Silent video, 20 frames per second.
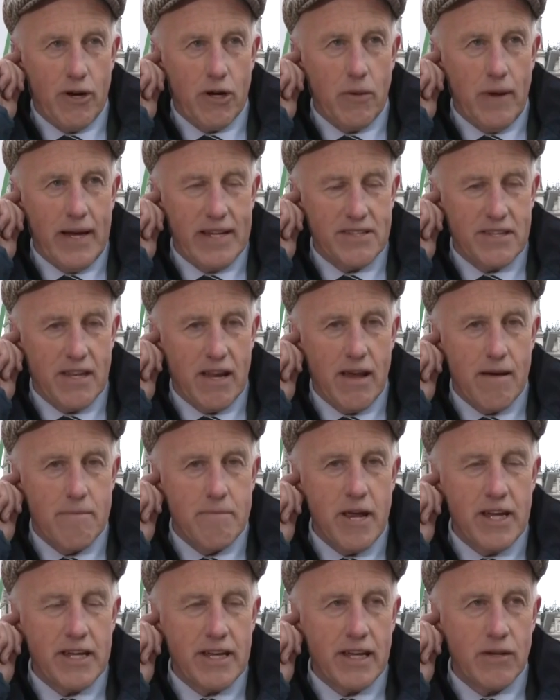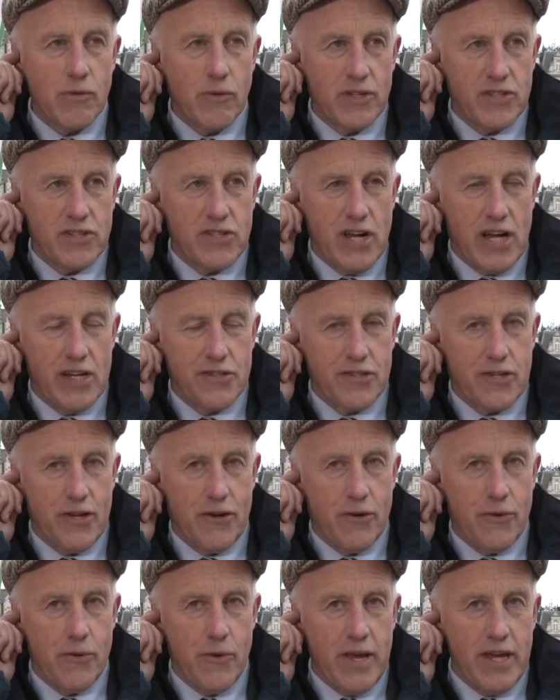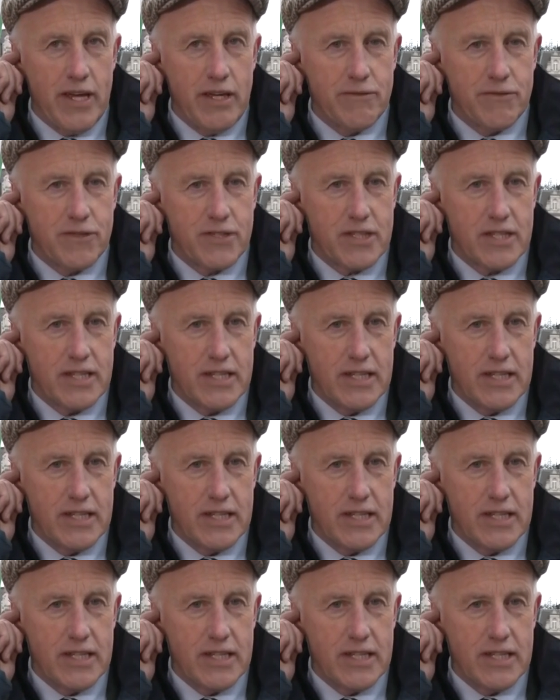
requested a meeting with Chancellor Reeves.